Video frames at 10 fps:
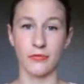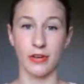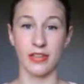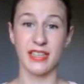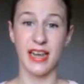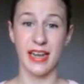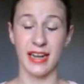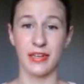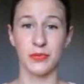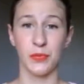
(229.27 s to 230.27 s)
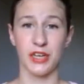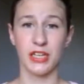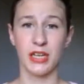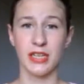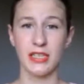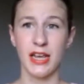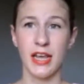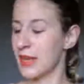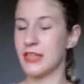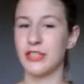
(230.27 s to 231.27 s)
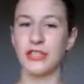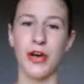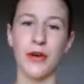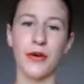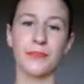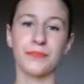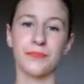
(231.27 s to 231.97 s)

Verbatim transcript: Real Techniques brushes. So